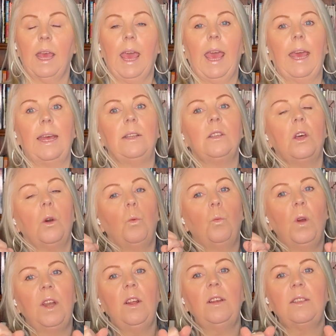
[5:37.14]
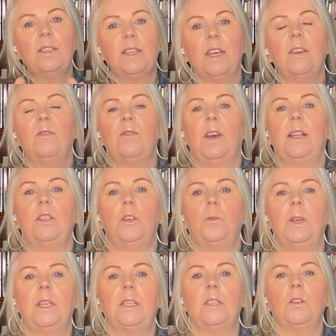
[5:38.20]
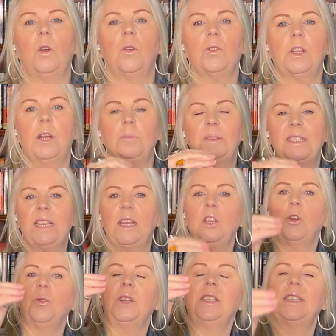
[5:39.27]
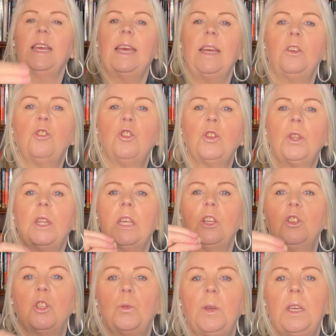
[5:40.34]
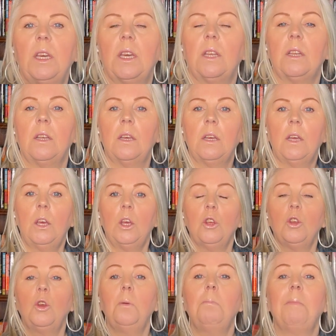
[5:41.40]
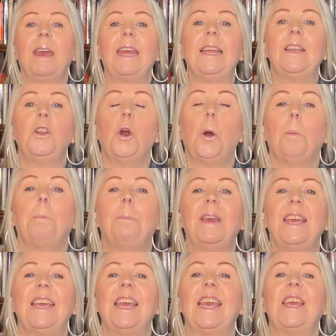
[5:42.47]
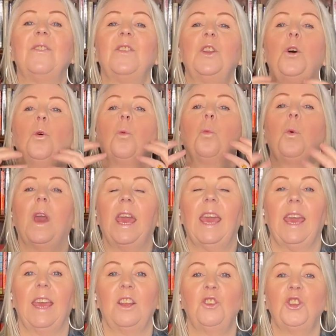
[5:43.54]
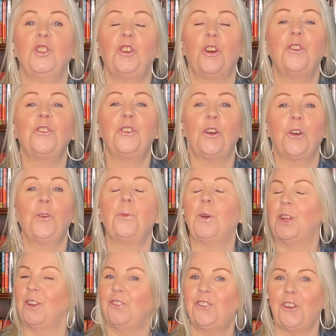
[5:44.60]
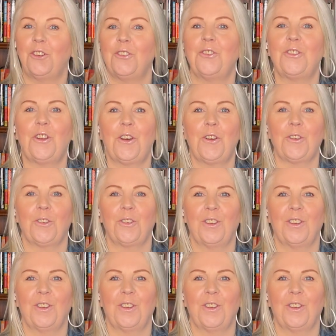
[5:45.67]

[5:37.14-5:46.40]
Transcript: And when I say value, it's not that I'm saying you're intentionally doing it. You may not be even aware and you don't know what you don't know.